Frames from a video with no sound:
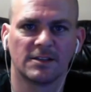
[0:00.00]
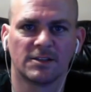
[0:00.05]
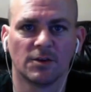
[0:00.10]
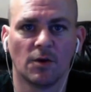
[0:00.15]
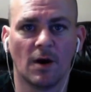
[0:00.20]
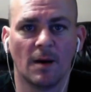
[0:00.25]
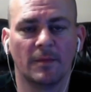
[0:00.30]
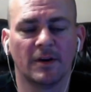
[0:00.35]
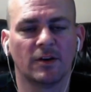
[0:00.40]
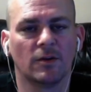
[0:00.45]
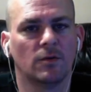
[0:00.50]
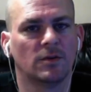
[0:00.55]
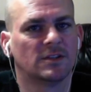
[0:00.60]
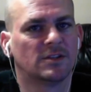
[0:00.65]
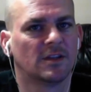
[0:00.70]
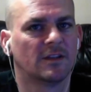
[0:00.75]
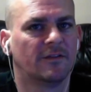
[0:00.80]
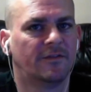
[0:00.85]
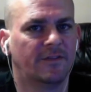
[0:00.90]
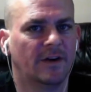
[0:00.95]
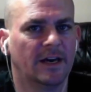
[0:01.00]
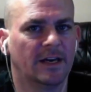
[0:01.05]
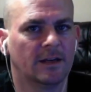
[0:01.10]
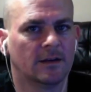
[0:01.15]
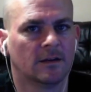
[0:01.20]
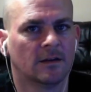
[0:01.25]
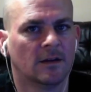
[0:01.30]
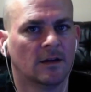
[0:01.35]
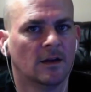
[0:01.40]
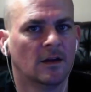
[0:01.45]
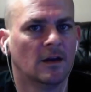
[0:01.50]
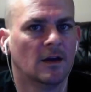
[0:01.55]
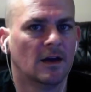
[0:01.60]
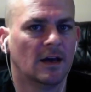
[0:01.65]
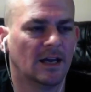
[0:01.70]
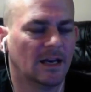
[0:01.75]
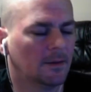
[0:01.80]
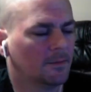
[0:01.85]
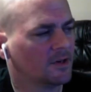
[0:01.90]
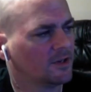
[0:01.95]
So I'm going to go into the fight,
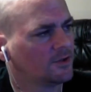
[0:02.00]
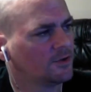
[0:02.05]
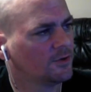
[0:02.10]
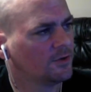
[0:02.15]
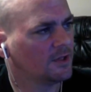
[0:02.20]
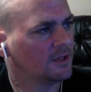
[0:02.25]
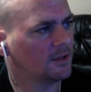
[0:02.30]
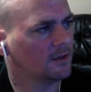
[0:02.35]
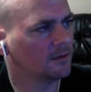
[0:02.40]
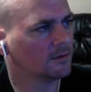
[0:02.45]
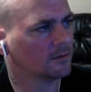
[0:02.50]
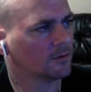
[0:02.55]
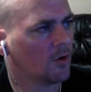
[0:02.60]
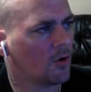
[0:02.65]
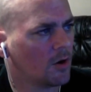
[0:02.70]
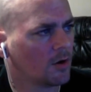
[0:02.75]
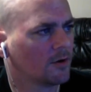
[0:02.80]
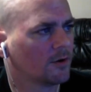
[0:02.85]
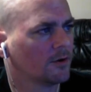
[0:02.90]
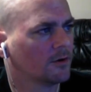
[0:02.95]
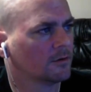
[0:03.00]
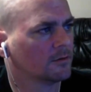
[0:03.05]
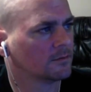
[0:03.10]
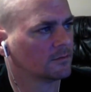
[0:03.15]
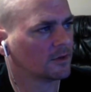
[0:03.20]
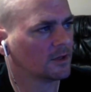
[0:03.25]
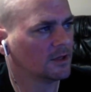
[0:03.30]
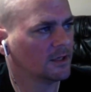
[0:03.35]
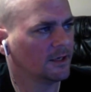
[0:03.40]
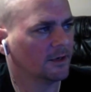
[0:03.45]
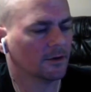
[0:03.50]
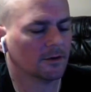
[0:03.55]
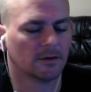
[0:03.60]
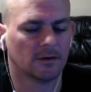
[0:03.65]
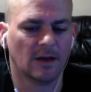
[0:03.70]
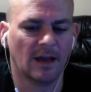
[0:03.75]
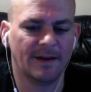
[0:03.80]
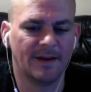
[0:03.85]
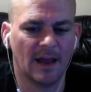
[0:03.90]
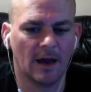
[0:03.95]
and I'm going to do the longer clear.
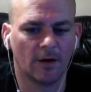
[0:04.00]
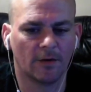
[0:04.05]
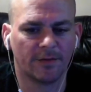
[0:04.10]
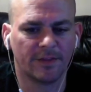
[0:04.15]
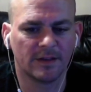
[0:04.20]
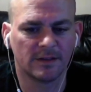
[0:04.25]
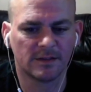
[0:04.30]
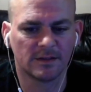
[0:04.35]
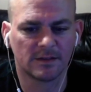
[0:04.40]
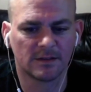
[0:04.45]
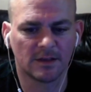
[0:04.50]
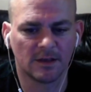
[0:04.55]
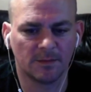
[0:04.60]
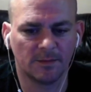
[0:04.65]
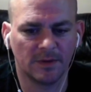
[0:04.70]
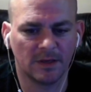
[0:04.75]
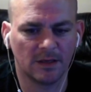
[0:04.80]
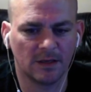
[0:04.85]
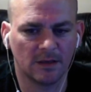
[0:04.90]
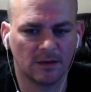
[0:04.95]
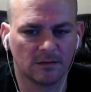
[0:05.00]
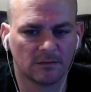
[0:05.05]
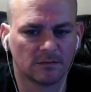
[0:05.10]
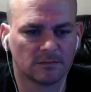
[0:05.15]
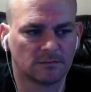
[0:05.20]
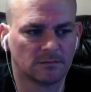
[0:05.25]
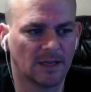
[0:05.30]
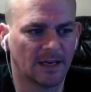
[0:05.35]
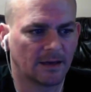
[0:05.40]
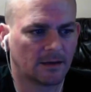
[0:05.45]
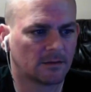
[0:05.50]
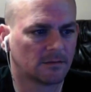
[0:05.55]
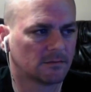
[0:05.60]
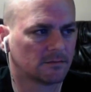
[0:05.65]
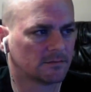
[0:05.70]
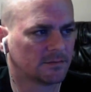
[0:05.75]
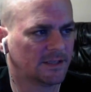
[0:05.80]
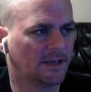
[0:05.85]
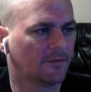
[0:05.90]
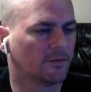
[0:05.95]
Now, this is going to be like
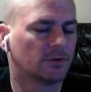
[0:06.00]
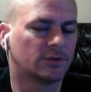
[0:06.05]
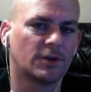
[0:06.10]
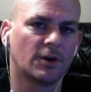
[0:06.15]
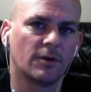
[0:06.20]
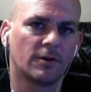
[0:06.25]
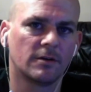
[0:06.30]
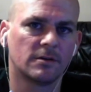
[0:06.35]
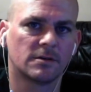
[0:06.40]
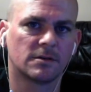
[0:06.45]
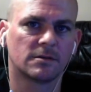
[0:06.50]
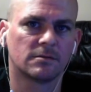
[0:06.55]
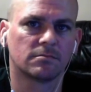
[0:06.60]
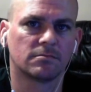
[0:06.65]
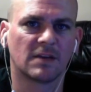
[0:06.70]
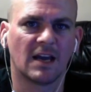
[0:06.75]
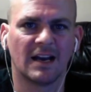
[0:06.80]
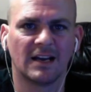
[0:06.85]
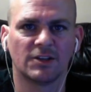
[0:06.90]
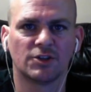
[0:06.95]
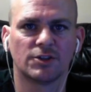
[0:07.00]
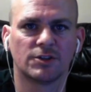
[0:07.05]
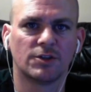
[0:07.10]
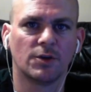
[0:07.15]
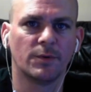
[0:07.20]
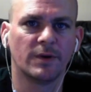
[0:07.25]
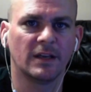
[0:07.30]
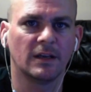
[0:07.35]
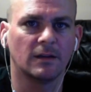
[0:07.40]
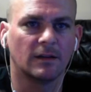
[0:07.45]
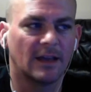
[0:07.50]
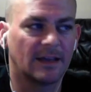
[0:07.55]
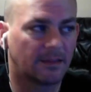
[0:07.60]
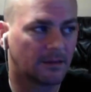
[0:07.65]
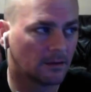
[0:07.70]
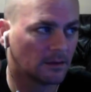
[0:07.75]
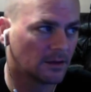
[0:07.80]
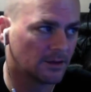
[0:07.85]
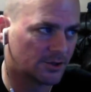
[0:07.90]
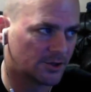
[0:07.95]
several turns, kind of just doing it like the
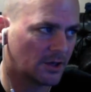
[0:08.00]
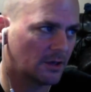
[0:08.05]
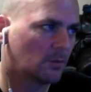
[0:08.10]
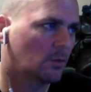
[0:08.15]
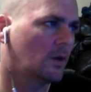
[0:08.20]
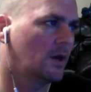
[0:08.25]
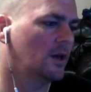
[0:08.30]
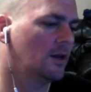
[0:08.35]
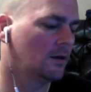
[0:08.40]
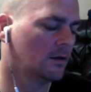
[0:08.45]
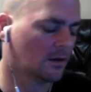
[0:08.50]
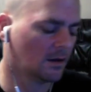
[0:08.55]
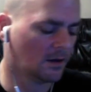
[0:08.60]
legit way.